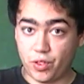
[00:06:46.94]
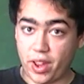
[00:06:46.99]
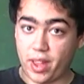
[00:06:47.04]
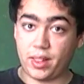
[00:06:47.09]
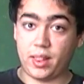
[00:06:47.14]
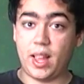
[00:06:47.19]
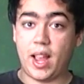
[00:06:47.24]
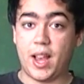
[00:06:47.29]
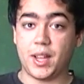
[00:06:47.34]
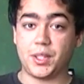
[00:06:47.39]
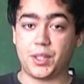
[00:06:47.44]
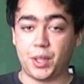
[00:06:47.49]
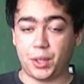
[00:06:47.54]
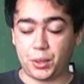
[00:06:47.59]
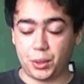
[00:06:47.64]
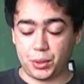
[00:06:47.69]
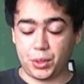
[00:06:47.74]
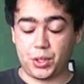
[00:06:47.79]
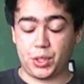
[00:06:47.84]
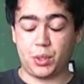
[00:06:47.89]
Last
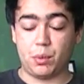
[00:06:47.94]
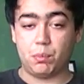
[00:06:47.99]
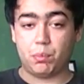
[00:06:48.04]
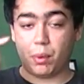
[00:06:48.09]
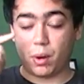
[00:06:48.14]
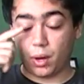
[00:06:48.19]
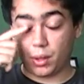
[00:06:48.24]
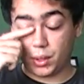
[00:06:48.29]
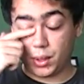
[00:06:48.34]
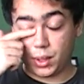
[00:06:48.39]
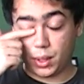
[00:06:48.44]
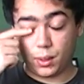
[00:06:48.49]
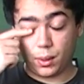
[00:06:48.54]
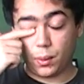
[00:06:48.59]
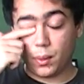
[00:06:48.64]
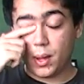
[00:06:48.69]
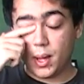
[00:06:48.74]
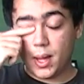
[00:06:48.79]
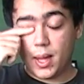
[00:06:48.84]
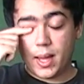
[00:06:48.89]
Exorcism Part
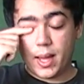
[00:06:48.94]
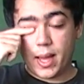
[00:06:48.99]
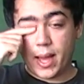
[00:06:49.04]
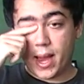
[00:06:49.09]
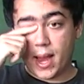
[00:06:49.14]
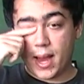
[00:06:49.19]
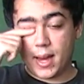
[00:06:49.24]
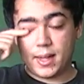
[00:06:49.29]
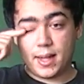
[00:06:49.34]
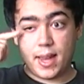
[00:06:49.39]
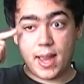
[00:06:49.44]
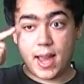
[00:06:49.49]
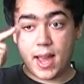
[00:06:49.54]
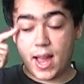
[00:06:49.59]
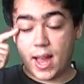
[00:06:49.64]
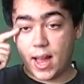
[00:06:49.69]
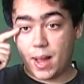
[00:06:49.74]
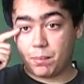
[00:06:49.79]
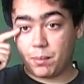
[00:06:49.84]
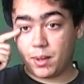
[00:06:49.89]
2, and
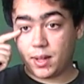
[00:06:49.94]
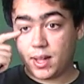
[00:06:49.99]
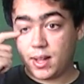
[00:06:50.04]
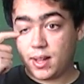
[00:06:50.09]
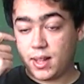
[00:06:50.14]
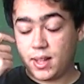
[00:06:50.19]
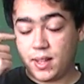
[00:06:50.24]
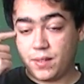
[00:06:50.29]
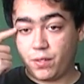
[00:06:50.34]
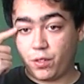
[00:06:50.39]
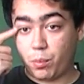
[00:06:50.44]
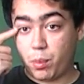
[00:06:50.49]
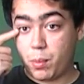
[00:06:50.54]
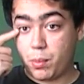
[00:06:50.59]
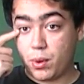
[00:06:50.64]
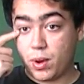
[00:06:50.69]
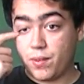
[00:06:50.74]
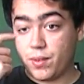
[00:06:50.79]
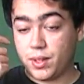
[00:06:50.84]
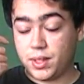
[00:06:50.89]
yeah, I'm gonna, for
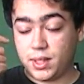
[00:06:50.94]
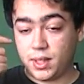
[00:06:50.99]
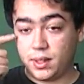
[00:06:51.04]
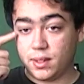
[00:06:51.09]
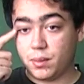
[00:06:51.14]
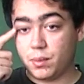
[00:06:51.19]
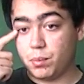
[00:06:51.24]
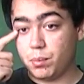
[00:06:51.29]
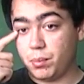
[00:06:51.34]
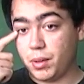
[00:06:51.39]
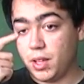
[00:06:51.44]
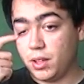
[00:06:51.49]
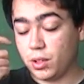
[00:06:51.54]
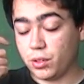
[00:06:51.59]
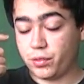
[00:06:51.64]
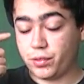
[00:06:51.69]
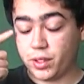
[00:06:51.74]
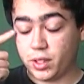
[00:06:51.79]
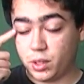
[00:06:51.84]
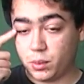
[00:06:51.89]
people who haven't seen either
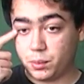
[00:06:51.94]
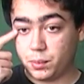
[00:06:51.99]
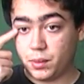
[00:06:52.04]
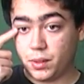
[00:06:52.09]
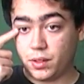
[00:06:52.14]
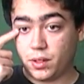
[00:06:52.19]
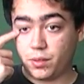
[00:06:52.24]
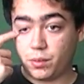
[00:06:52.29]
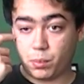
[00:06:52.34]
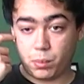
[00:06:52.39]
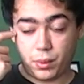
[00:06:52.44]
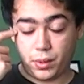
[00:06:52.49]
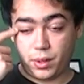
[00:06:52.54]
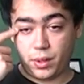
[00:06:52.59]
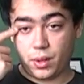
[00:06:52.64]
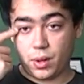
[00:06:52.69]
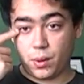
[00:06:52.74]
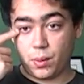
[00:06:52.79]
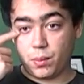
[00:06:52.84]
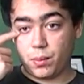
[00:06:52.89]
film,
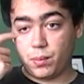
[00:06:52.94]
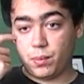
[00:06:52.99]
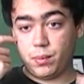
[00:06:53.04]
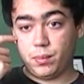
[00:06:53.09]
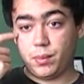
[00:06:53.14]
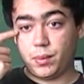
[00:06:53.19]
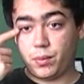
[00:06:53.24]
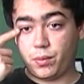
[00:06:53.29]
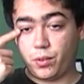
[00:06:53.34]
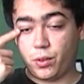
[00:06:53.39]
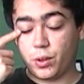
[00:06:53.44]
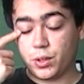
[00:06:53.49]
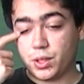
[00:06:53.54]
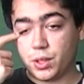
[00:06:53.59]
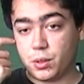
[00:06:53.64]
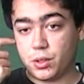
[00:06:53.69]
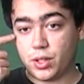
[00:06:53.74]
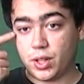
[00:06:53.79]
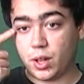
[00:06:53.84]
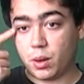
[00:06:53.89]
the first
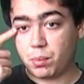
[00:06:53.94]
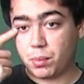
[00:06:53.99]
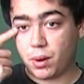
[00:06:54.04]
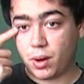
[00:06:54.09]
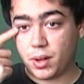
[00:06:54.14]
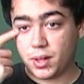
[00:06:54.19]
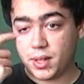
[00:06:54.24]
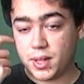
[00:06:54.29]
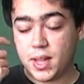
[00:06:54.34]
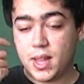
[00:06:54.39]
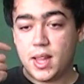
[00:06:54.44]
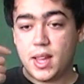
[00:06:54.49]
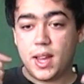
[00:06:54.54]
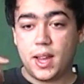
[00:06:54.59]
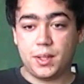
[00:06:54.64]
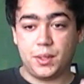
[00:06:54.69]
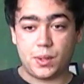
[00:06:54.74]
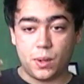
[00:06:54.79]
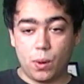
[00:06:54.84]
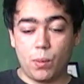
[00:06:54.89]
and the second parts,
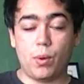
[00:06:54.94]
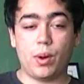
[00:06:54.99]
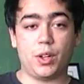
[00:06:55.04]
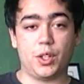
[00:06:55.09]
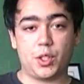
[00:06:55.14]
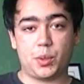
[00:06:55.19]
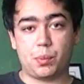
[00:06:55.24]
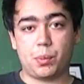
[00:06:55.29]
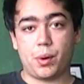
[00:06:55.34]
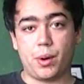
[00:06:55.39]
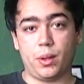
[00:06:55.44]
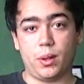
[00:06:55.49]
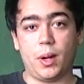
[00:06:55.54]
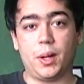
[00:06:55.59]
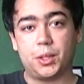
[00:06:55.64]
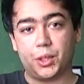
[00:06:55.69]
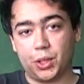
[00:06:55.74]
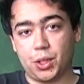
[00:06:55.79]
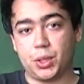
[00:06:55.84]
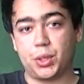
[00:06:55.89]
and don't want a spoiler, I
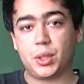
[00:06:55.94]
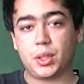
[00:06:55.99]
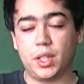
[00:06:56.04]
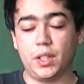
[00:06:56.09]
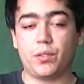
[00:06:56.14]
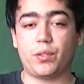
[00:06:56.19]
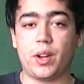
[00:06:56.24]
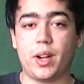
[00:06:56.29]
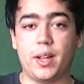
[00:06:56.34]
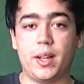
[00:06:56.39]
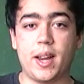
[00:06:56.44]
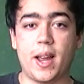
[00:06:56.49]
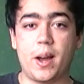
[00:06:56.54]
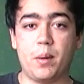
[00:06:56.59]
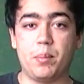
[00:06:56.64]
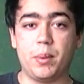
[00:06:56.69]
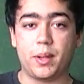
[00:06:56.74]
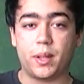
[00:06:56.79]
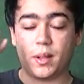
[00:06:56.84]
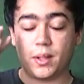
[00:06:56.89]
suggest you leave right now
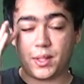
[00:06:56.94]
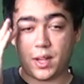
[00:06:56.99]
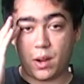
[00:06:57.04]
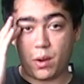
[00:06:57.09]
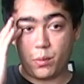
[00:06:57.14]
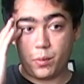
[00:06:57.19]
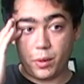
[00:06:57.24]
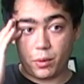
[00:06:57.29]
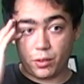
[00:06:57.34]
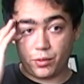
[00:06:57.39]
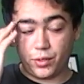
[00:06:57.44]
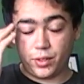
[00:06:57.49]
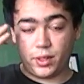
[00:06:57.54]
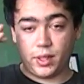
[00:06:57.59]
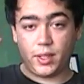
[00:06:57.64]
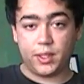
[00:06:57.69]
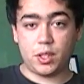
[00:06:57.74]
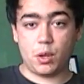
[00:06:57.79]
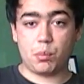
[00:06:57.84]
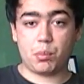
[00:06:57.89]
because I will be
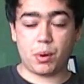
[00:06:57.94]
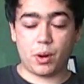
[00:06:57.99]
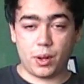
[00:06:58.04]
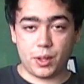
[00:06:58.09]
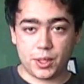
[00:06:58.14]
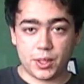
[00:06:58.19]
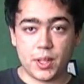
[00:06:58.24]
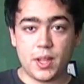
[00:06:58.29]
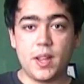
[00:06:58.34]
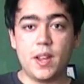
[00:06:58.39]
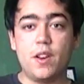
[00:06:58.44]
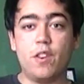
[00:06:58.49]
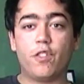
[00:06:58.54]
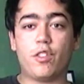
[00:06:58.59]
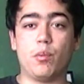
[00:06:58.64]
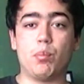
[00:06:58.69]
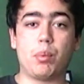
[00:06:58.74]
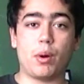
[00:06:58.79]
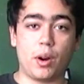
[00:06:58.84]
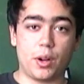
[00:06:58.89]
revealing some parts
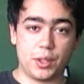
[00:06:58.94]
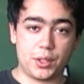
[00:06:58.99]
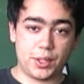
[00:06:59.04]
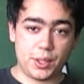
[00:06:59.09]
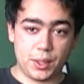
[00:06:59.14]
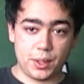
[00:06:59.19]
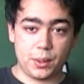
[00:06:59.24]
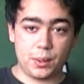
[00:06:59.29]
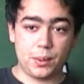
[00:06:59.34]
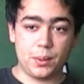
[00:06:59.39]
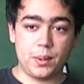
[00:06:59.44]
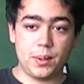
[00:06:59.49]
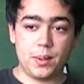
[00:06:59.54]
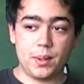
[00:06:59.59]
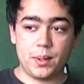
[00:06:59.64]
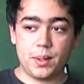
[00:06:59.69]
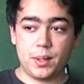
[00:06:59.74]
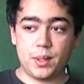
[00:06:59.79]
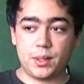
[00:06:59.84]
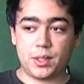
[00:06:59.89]
from Part 2,
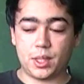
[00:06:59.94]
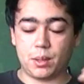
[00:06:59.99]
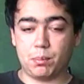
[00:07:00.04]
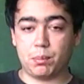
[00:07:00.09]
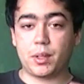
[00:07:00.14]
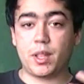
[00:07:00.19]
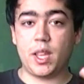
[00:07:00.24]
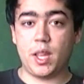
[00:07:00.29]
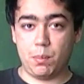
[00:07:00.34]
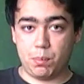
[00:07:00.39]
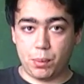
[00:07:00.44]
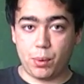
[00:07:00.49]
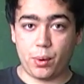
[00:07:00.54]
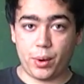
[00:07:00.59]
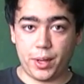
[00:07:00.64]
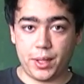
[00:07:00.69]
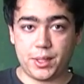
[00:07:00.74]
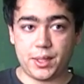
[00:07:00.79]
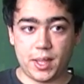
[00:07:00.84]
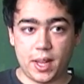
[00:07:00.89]
some key
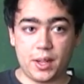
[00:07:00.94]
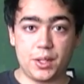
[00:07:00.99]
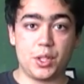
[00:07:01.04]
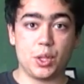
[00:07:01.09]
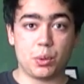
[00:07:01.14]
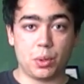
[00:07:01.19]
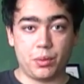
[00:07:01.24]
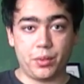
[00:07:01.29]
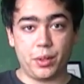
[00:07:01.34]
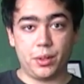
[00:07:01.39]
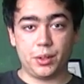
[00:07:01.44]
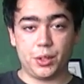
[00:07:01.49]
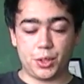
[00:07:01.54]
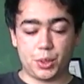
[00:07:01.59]
points that do reveal the